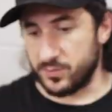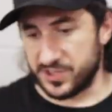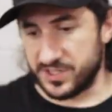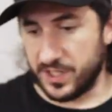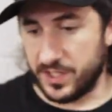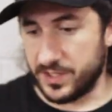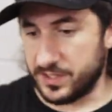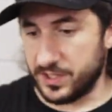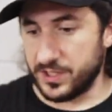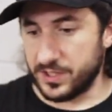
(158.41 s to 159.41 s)
which is
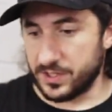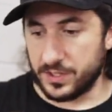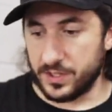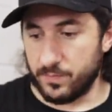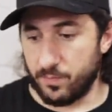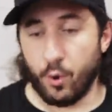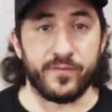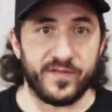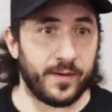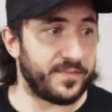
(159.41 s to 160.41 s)
the more
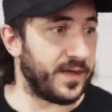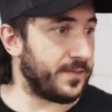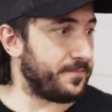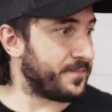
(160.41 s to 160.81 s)
of the update,